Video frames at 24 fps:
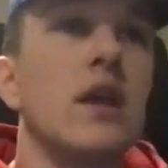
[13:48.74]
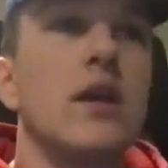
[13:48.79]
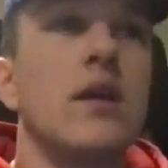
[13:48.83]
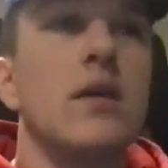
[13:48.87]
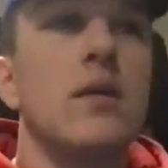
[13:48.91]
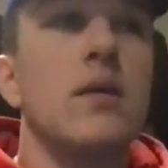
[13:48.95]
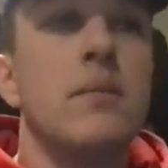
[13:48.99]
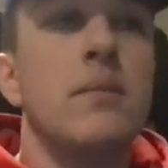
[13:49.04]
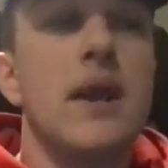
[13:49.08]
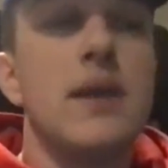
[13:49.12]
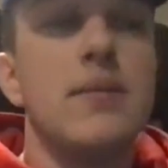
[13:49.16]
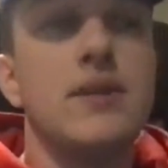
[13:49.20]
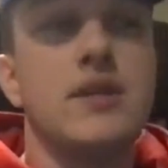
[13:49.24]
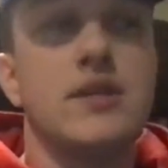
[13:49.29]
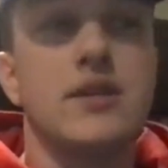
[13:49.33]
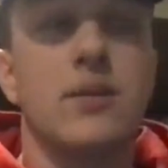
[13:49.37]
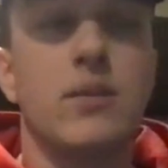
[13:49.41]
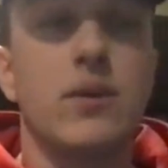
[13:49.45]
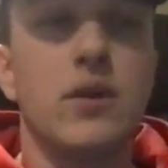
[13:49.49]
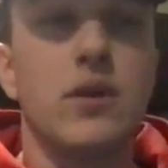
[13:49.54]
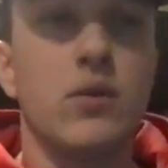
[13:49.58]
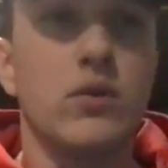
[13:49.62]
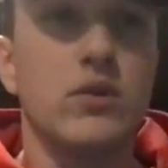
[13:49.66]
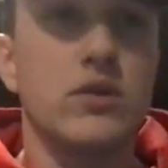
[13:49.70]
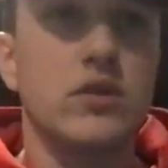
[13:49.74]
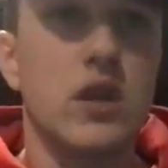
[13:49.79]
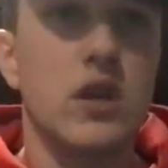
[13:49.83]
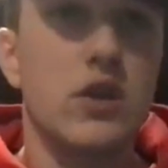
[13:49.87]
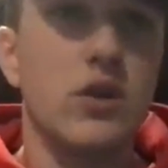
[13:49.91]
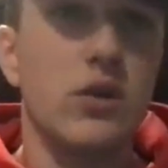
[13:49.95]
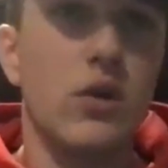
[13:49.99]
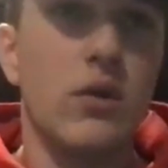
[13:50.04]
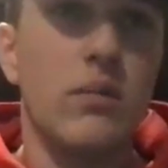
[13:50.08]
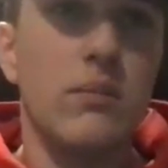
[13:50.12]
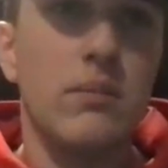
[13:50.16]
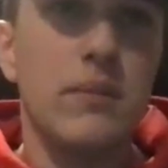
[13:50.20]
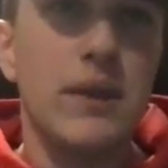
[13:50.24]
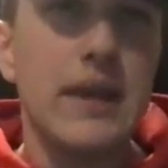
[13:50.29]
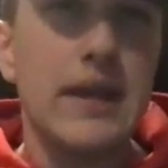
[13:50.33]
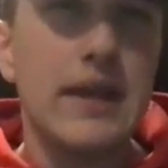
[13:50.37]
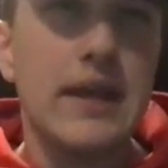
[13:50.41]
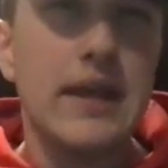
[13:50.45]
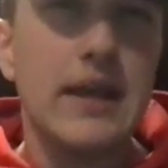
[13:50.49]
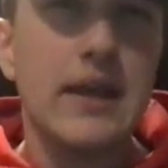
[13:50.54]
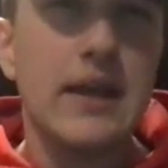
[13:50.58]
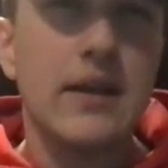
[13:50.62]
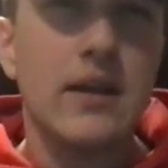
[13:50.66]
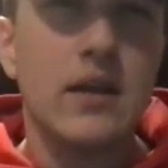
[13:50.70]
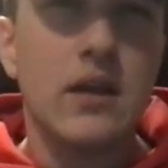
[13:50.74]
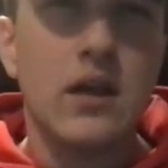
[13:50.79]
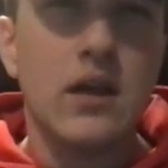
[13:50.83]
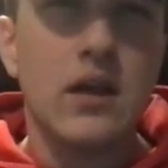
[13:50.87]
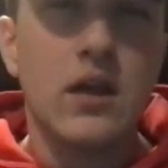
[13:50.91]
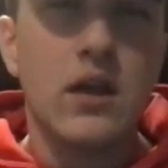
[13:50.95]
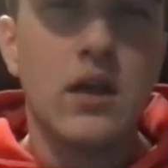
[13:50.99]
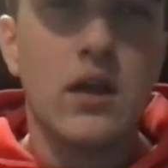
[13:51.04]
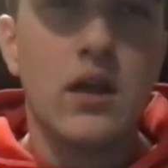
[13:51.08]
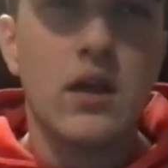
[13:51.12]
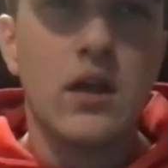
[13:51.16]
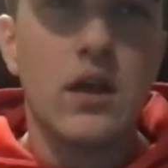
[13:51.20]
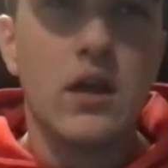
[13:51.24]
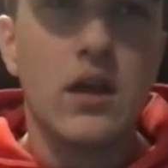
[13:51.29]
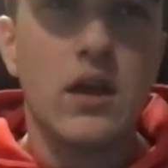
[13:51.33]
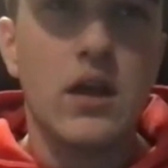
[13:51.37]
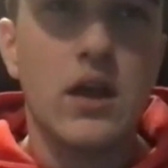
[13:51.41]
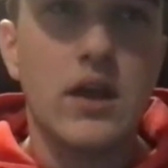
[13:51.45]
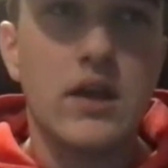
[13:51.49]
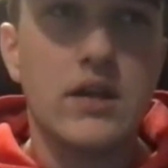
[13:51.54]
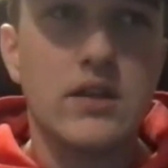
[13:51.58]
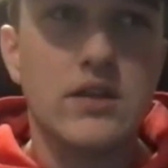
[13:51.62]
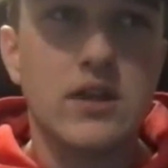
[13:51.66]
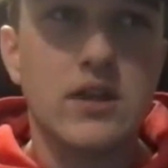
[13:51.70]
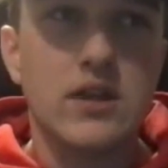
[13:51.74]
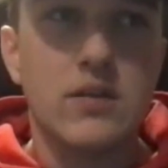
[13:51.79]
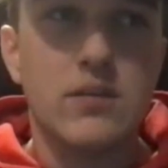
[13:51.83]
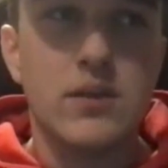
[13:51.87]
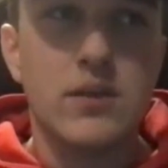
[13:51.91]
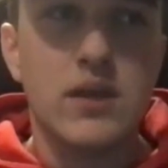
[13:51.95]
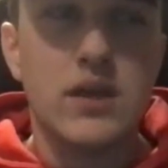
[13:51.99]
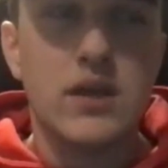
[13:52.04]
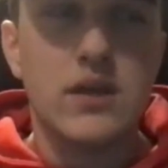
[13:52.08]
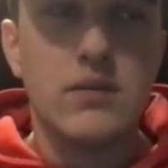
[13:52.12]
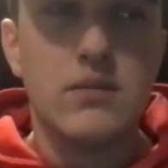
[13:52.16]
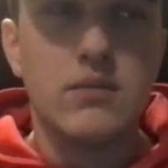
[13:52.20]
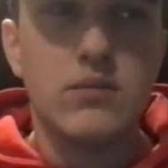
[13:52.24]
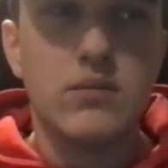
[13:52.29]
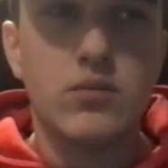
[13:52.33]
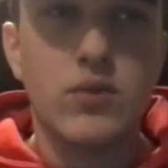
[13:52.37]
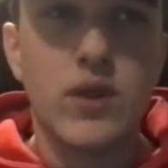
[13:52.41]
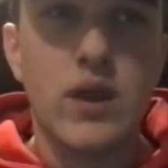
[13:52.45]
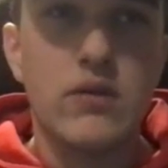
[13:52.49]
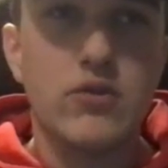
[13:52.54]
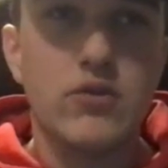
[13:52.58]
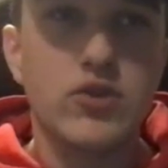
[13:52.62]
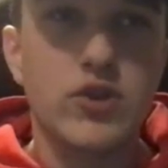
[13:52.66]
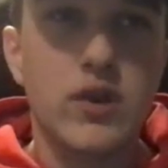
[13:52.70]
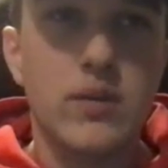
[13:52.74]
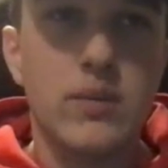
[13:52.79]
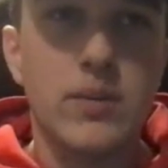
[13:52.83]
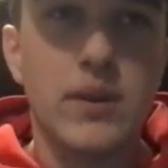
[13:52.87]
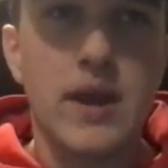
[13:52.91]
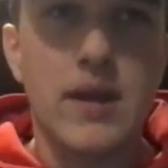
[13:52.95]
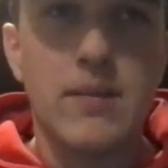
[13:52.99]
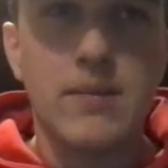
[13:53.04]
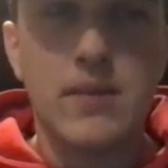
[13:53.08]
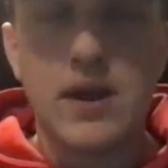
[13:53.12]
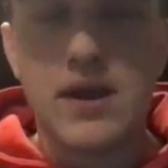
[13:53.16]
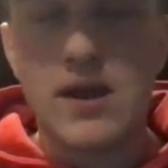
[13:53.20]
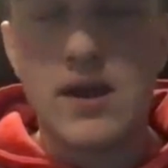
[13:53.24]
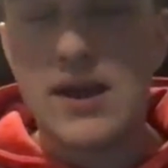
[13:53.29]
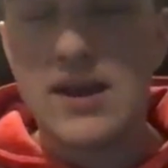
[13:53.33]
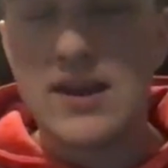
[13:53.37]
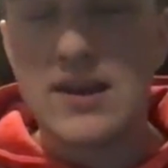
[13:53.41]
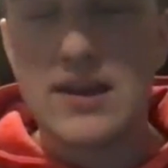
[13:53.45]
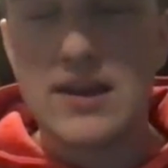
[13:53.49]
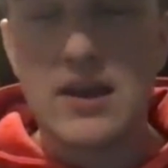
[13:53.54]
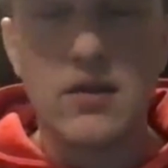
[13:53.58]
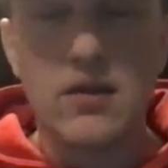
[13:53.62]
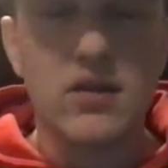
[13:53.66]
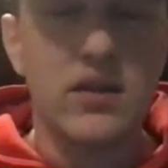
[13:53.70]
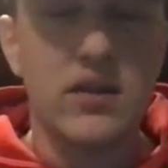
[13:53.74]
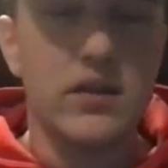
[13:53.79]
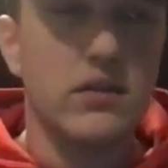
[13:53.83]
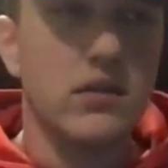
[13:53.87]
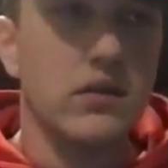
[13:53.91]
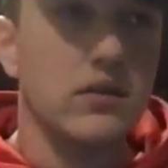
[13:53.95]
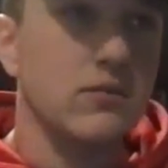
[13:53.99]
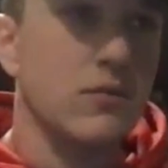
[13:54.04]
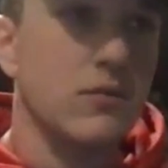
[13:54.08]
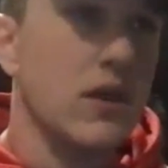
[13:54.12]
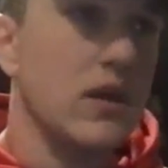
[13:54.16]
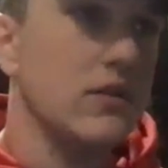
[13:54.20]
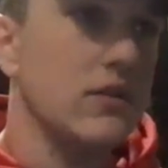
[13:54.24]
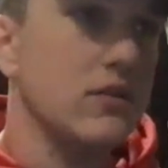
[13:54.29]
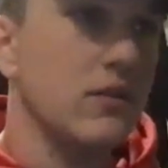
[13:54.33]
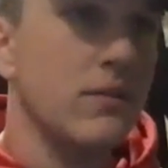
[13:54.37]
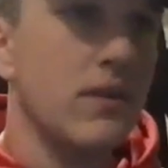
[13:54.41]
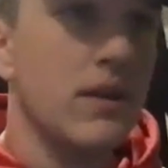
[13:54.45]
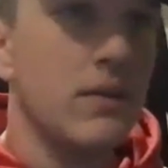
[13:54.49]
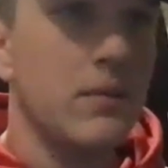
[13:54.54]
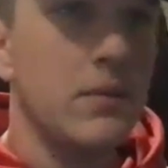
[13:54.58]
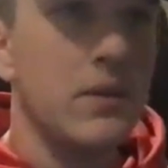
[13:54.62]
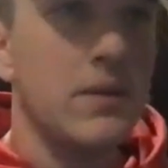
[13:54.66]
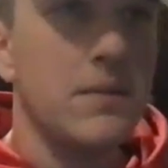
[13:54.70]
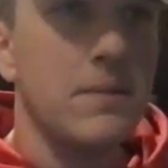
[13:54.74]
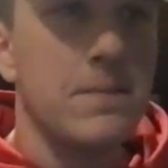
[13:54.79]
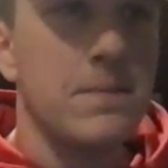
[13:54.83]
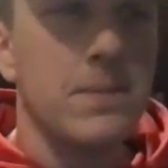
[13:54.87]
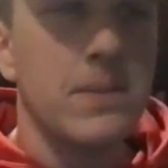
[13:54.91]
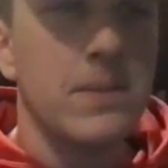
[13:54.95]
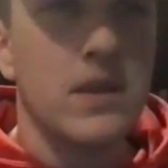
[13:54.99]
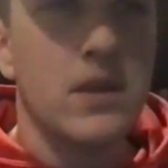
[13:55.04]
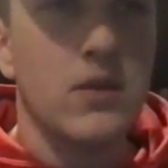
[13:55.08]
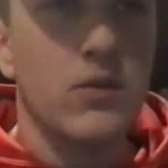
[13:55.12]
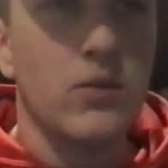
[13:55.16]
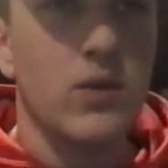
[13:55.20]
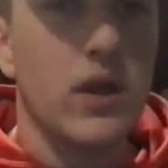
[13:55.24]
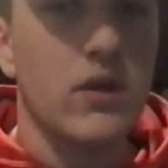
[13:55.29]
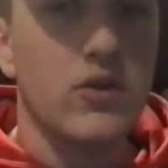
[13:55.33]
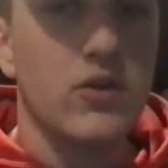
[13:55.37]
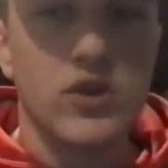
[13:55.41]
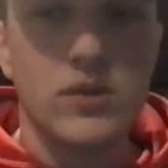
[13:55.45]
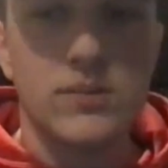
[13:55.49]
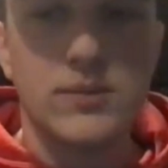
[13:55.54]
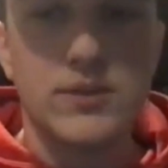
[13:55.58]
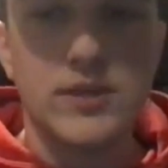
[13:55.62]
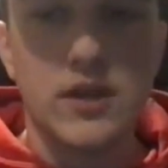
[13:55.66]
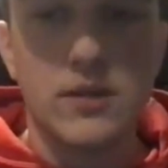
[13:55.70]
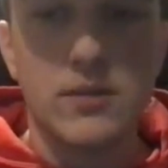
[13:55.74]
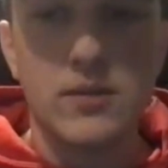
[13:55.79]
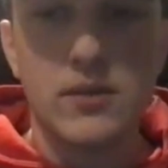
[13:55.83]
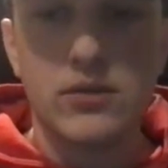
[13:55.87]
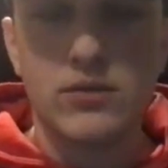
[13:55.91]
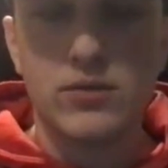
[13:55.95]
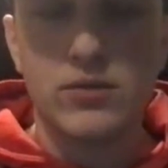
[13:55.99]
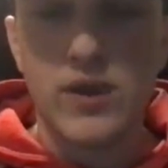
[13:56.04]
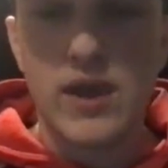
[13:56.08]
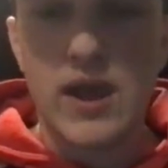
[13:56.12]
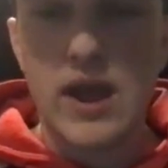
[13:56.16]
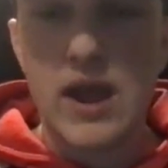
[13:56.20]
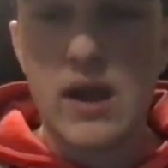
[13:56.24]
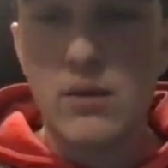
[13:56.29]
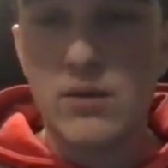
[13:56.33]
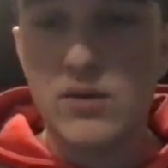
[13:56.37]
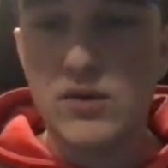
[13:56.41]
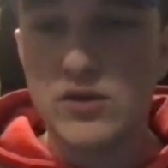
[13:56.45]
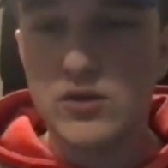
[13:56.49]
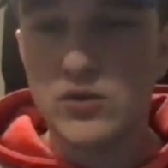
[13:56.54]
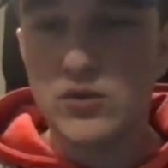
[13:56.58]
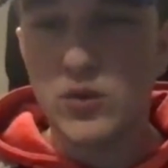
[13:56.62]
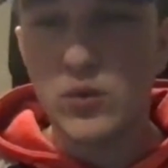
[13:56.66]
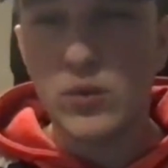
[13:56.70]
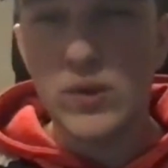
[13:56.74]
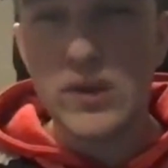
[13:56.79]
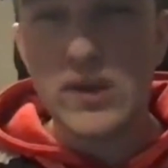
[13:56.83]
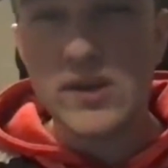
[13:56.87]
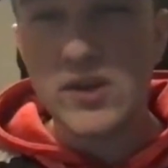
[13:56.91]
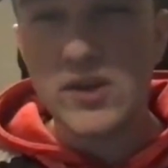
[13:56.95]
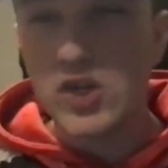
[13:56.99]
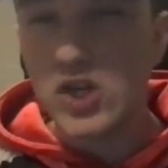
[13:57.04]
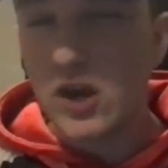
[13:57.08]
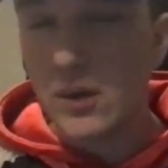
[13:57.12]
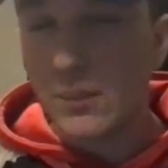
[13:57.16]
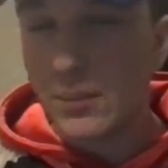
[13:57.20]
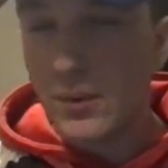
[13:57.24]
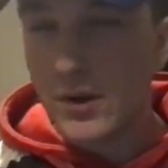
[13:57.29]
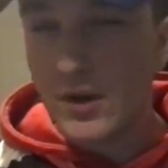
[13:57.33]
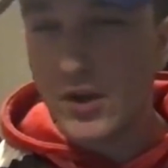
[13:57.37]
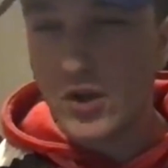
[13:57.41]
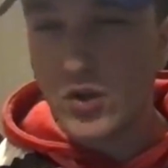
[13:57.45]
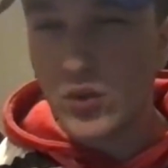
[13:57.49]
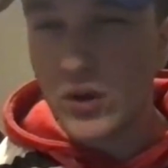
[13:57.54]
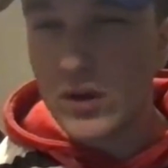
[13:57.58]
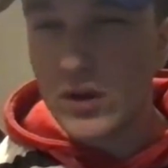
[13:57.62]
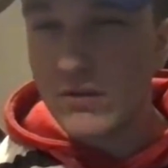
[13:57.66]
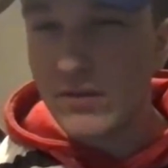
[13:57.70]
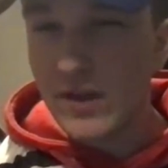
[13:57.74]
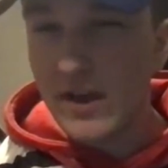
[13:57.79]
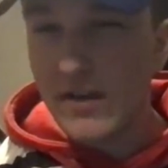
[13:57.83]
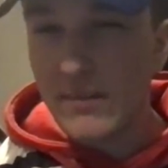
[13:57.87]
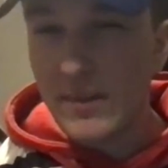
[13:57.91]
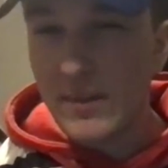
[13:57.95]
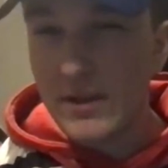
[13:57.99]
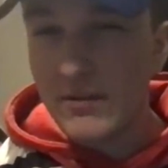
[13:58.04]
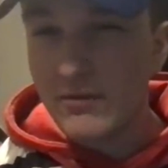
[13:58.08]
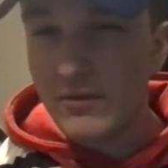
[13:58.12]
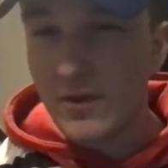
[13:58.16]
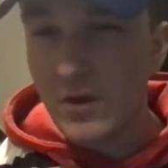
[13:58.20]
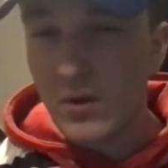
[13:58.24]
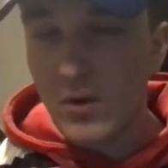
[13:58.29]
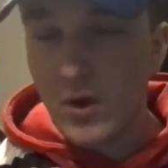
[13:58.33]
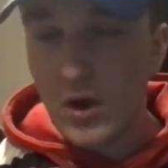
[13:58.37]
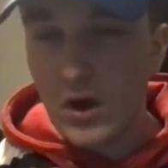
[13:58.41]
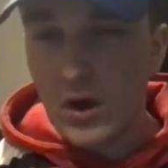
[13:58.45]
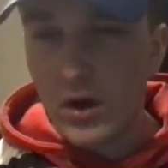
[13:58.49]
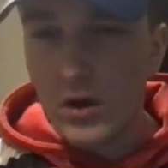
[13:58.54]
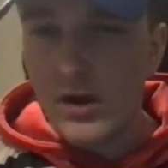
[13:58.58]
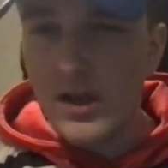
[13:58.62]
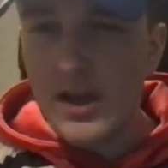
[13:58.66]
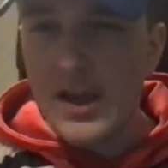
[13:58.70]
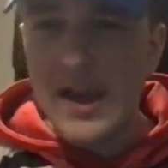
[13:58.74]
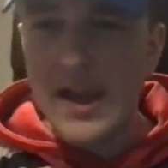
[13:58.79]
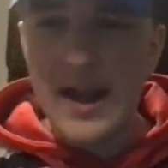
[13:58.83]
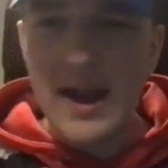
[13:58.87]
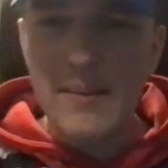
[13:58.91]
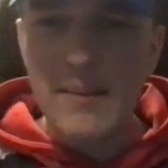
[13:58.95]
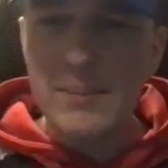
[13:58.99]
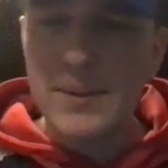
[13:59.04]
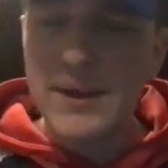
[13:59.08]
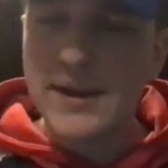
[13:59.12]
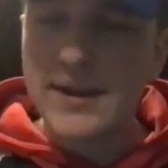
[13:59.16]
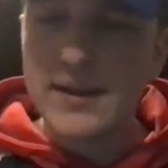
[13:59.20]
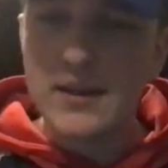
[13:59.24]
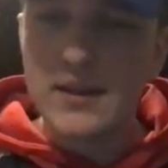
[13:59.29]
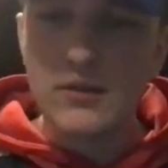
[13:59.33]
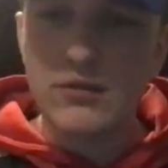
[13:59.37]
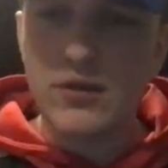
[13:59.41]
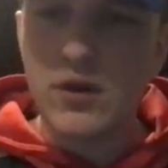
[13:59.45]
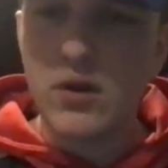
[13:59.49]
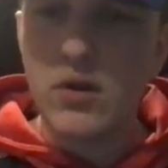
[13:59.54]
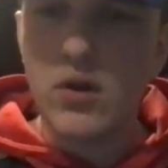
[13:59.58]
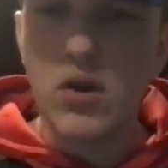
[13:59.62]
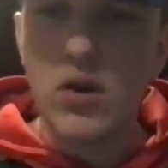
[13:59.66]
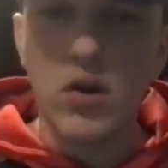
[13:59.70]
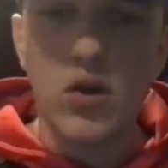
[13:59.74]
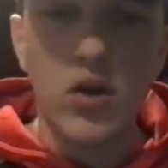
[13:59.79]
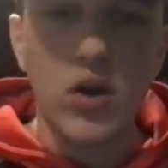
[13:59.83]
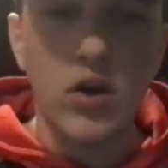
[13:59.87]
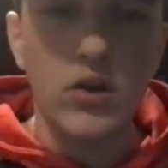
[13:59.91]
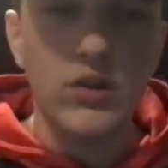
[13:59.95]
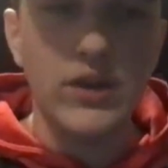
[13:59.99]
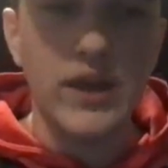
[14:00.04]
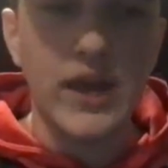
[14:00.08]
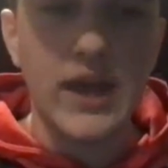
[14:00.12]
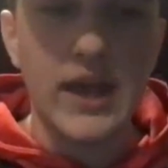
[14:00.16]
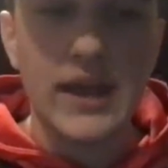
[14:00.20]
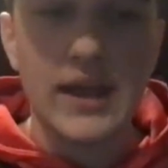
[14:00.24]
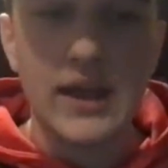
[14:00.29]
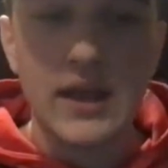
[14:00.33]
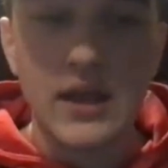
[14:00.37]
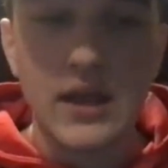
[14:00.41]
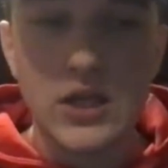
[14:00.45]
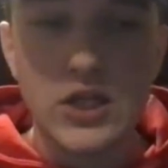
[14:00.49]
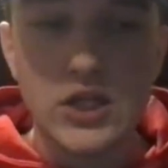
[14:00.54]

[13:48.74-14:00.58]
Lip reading: maybe somebody wants to do a meeting and it's going to be round trip, and I calculate things in my head. So maybe round trip, it's going to be 3 hours. When we can jump on a 25-minute phone call, I'm picking the phone call all day.